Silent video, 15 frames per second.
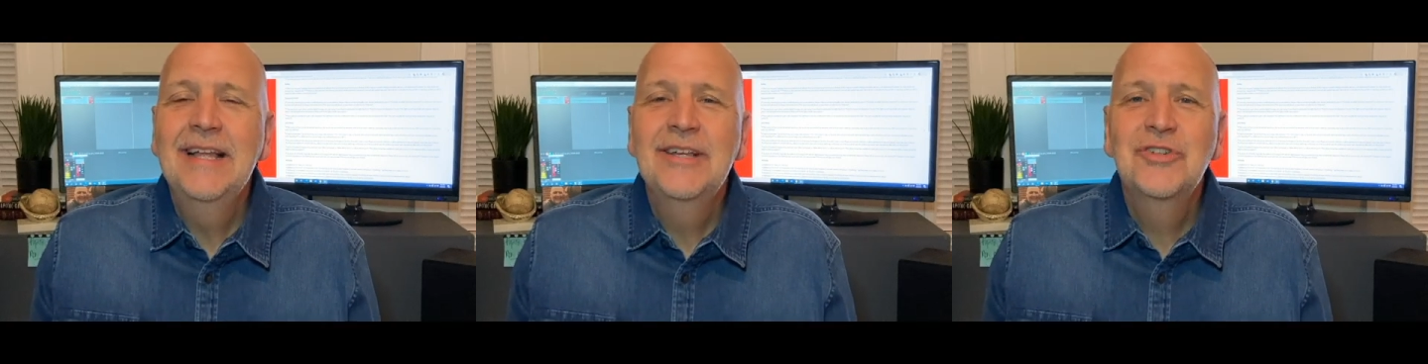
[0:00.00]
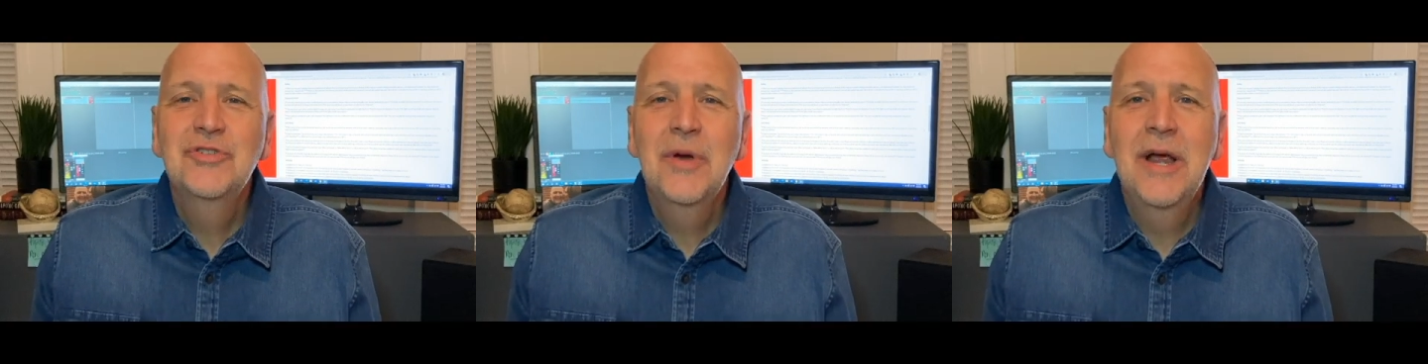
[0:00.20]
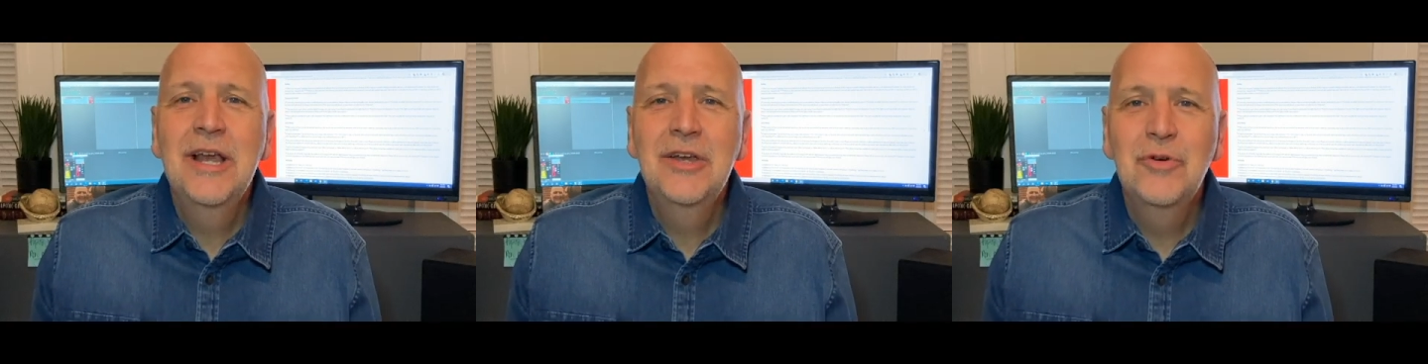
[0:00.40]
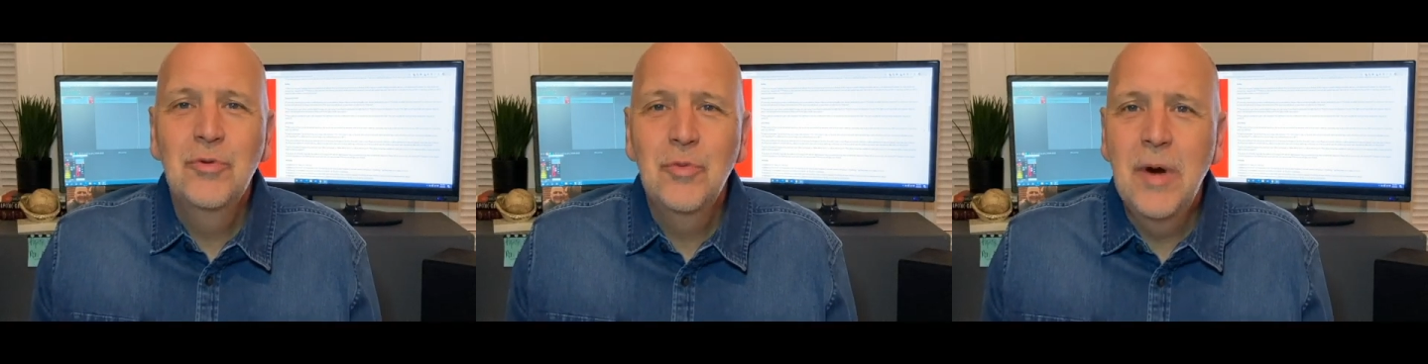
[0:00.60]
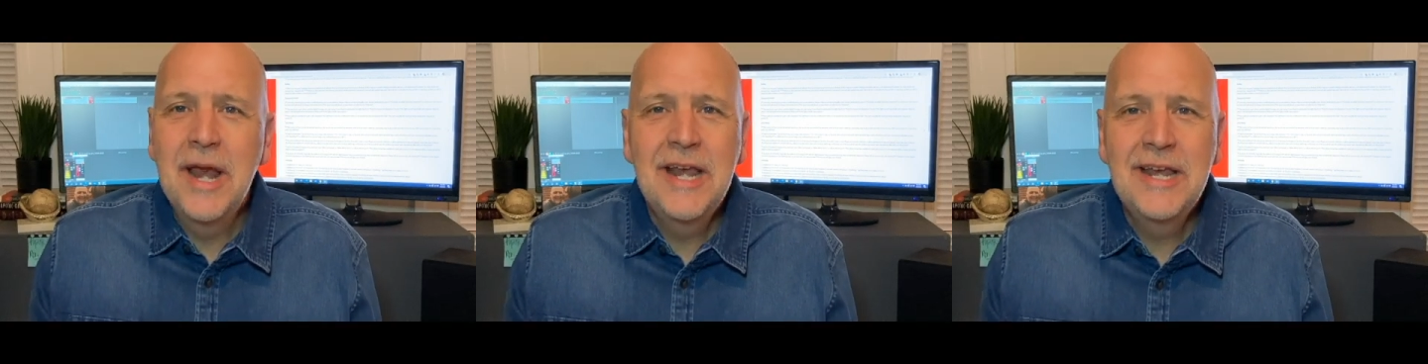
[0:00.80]
trying to
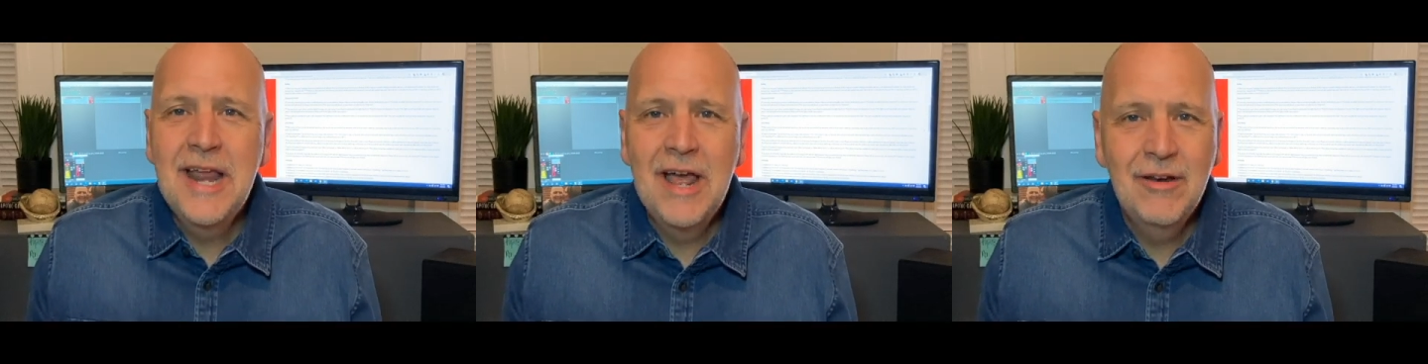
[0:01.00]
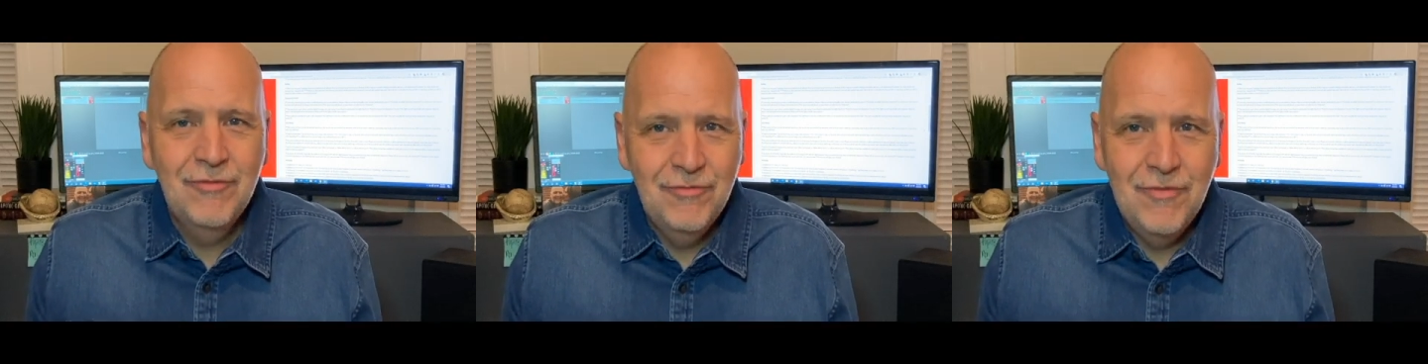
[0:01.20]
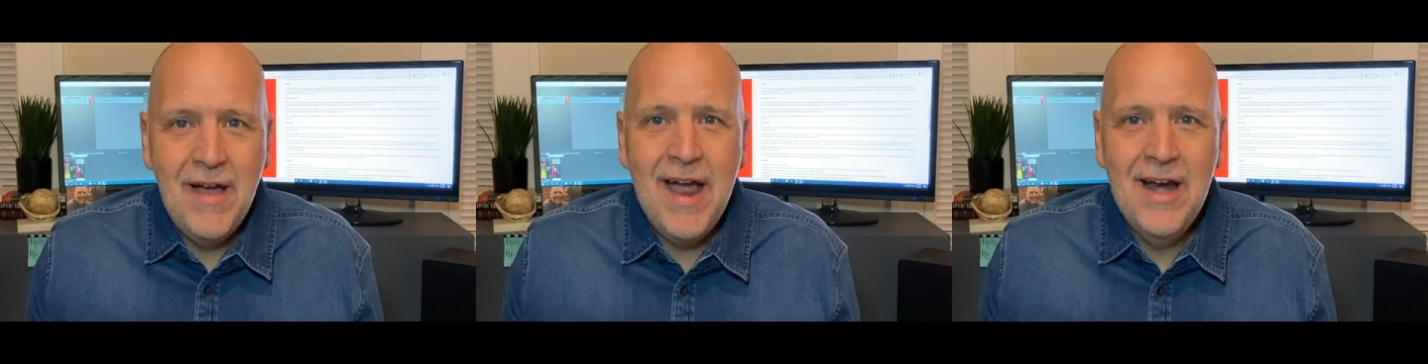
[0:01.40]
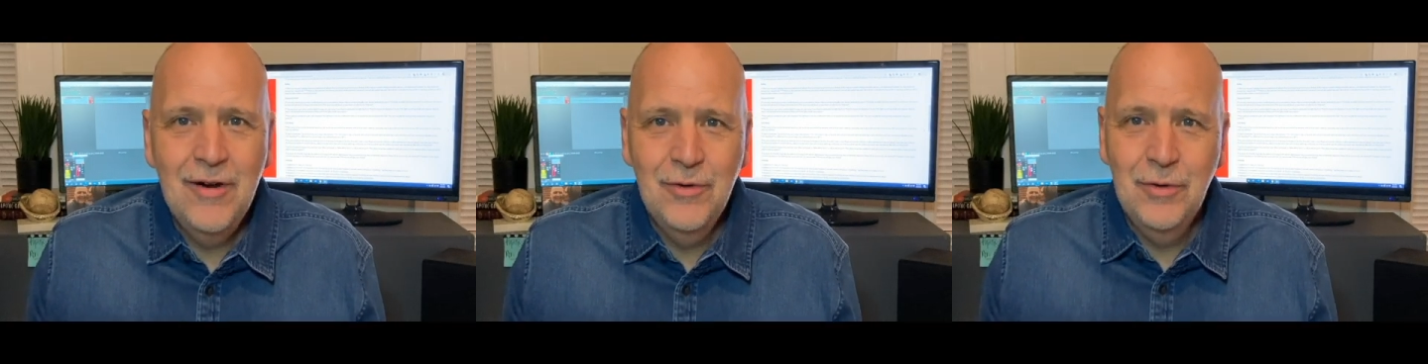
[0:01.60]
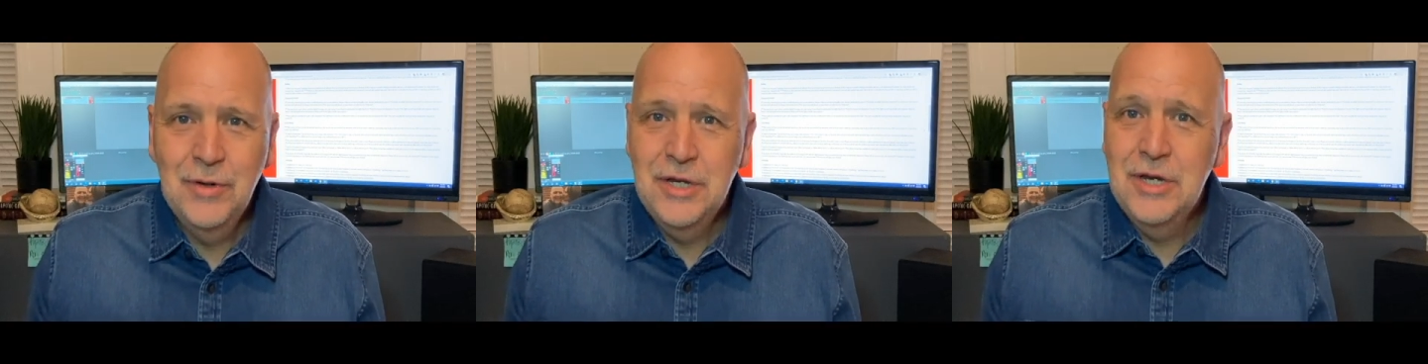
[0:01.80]
rain down
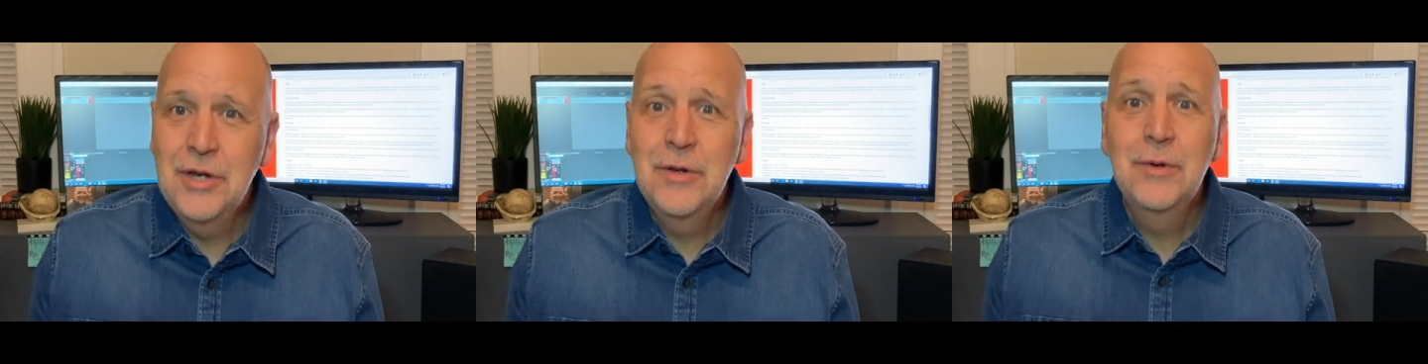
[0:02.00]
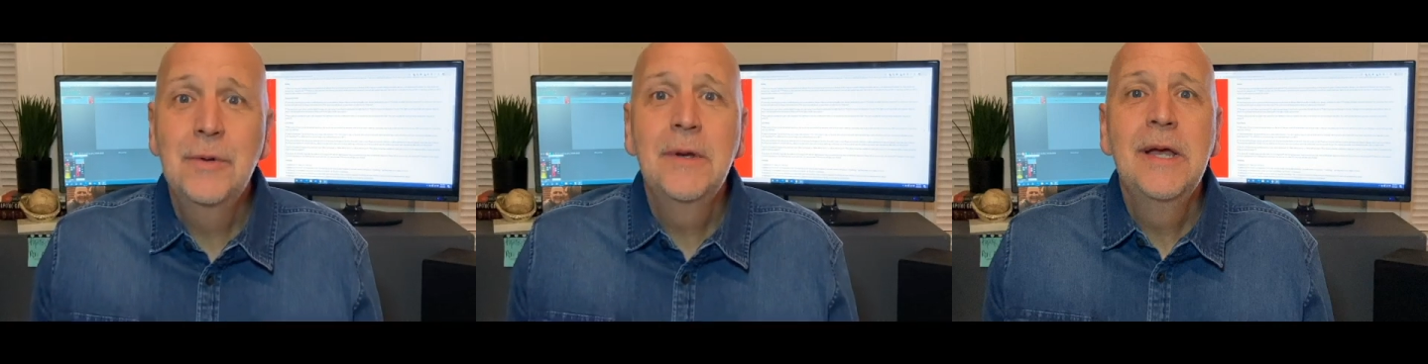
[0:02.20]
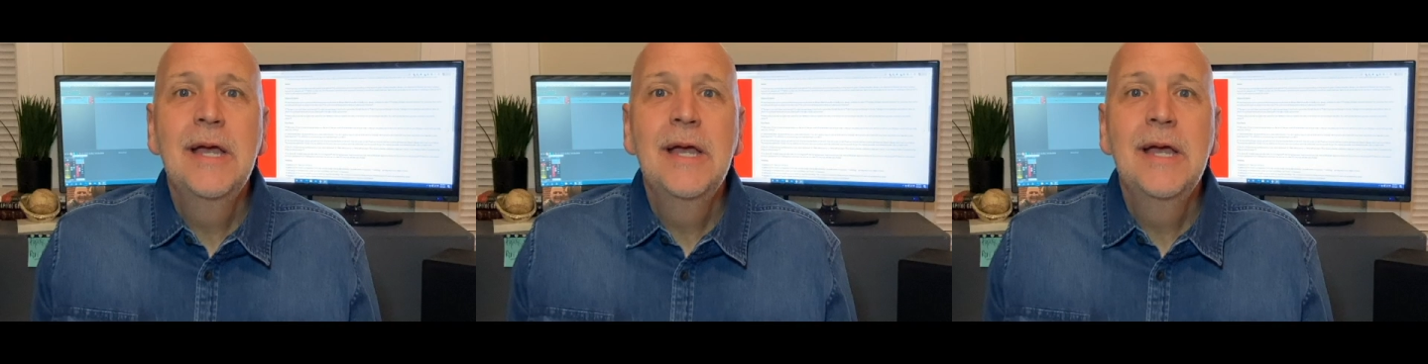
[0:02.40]
fire on you.